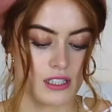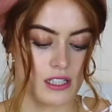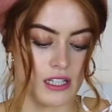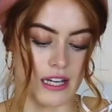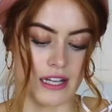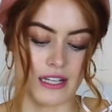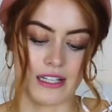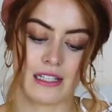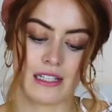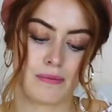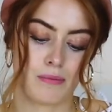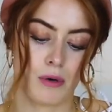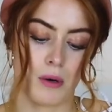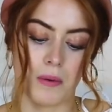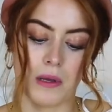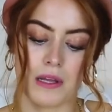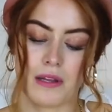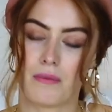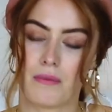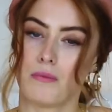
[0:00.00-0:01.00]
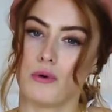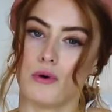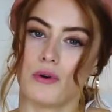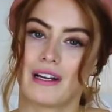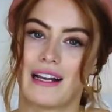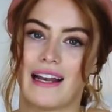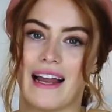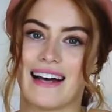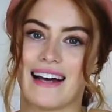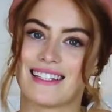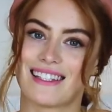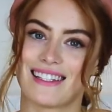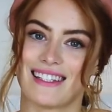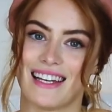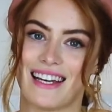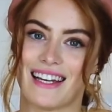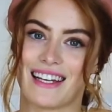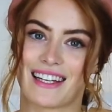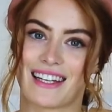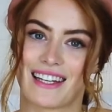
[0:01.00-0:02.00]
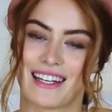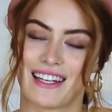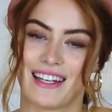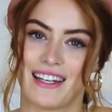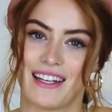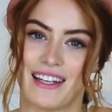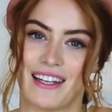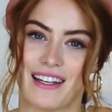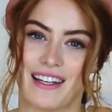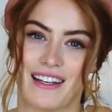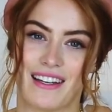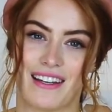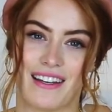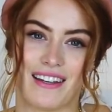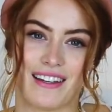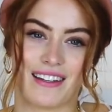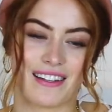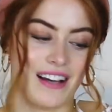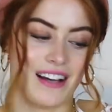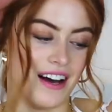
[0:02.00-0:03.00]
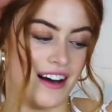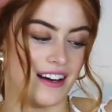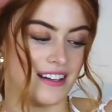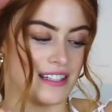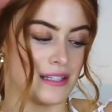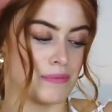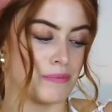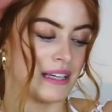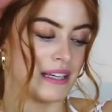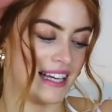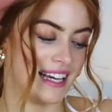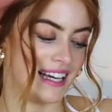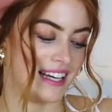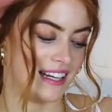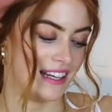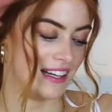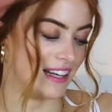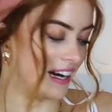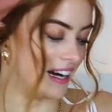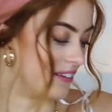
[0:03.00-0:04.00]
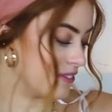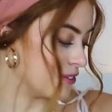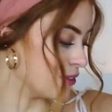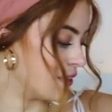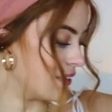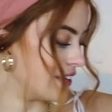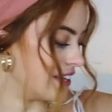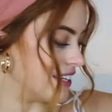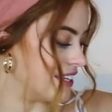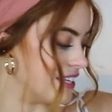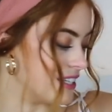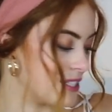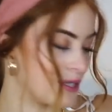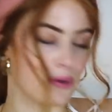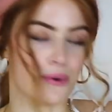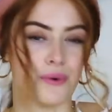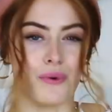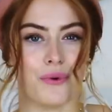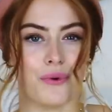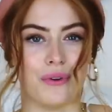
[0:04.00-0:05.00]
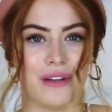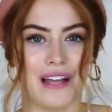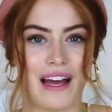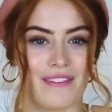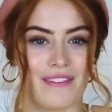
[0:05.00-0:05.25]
So yeah, this is probably the more classic cut bikini that I've got in this haul.